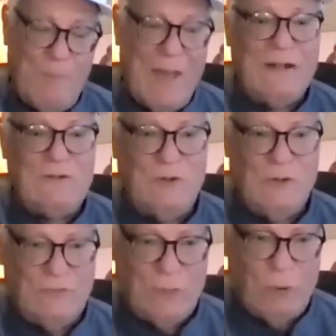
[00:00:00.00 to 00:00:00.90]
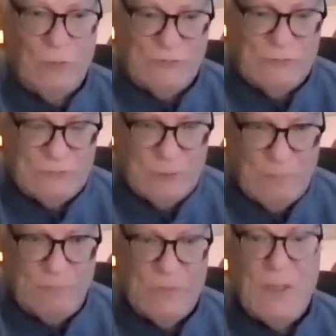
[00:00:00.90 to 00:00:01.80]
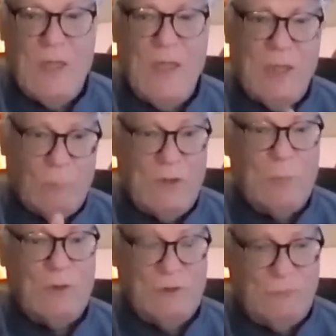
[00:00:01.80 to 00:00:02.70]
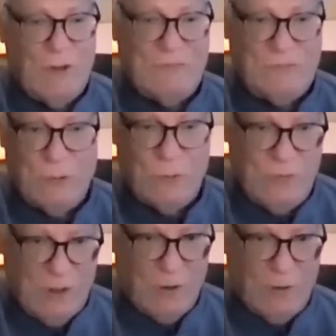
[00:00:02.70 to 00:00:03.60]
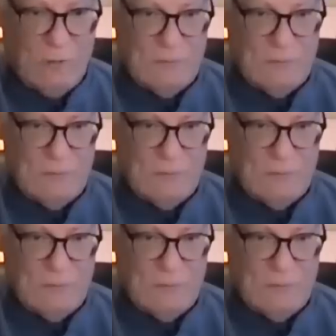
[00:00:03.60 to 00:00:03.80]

back to your solar system, and we will address you there.